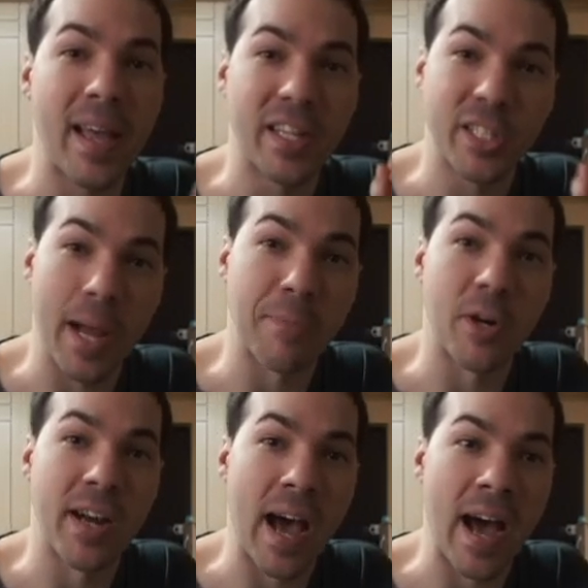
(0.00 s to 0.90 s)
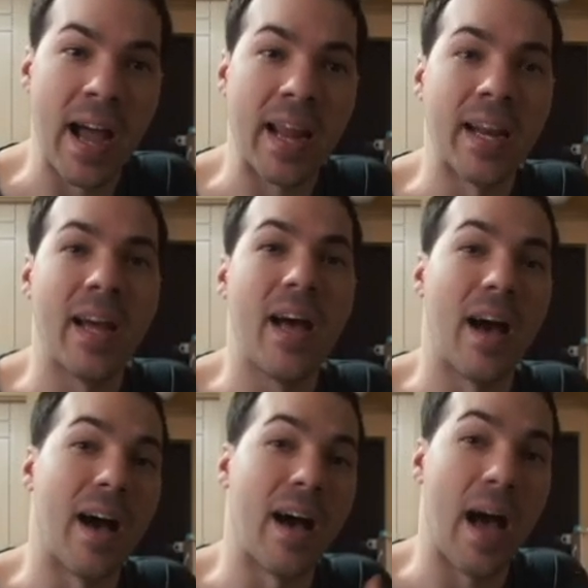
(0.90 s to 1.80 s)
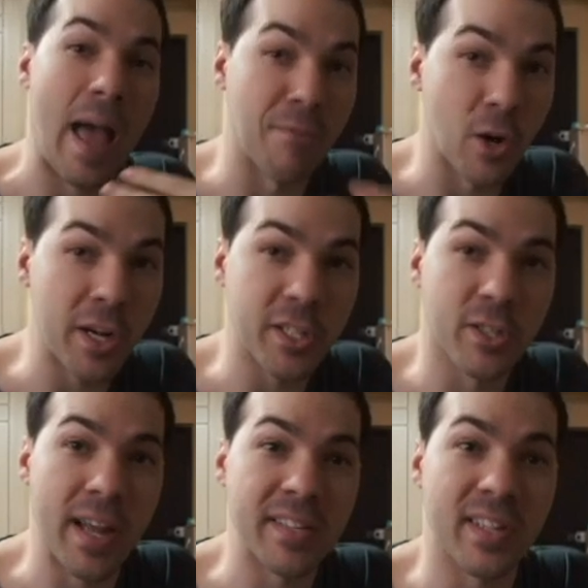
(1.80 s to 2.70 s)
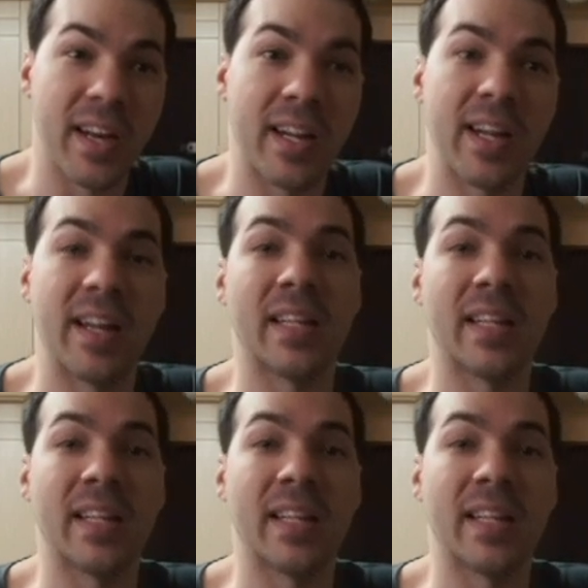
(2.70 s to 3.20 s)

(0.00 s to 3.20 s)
Chapter 9, I've already translated it.